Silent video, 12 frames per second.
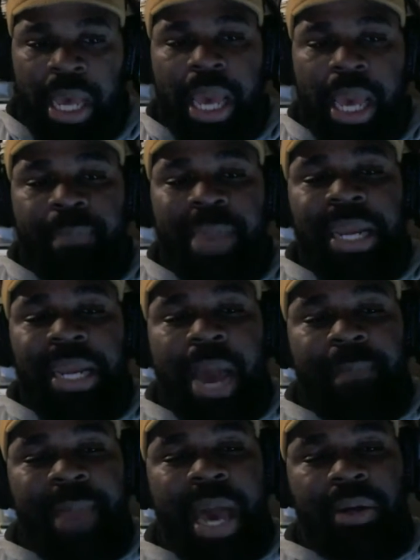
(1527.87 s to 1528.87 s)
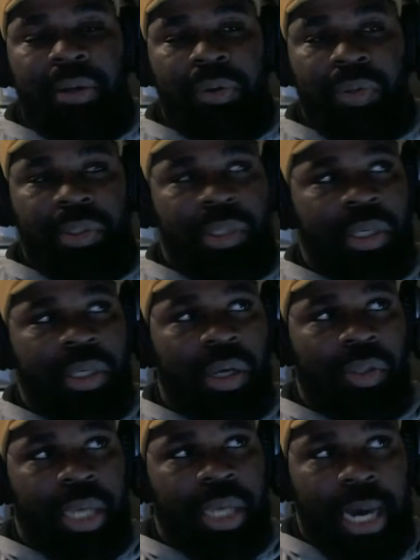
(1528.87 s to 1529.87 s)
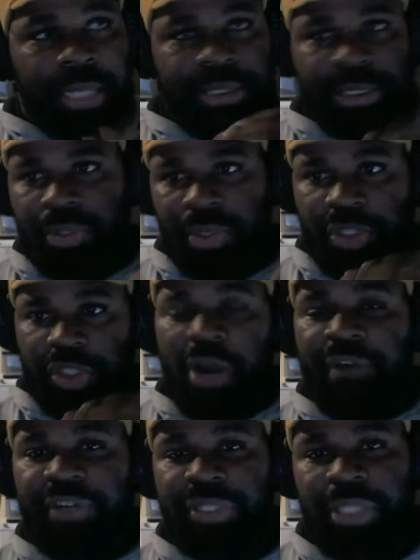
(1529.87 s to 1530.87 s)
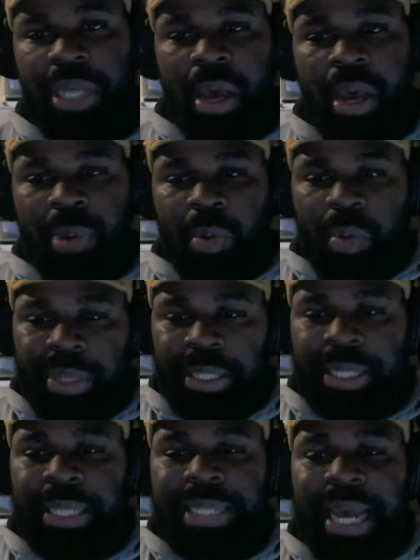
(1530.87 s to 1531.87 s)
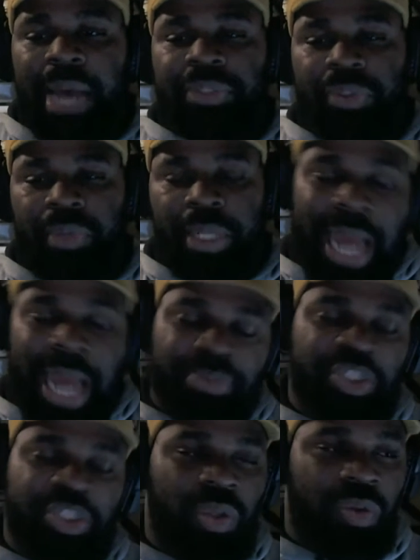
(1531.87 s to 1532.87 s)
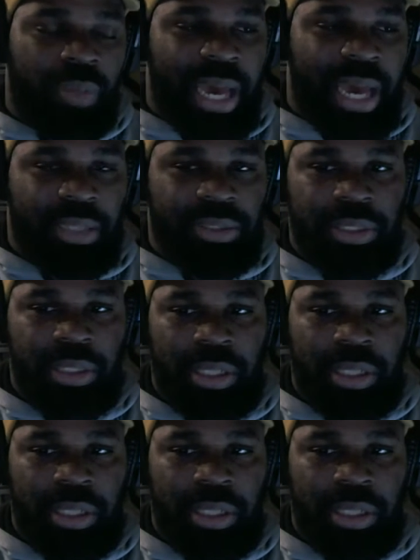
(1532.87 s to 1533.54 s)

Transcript: It may not matter on the conscious, on the surface, but when we get down to it, it absolutely matters.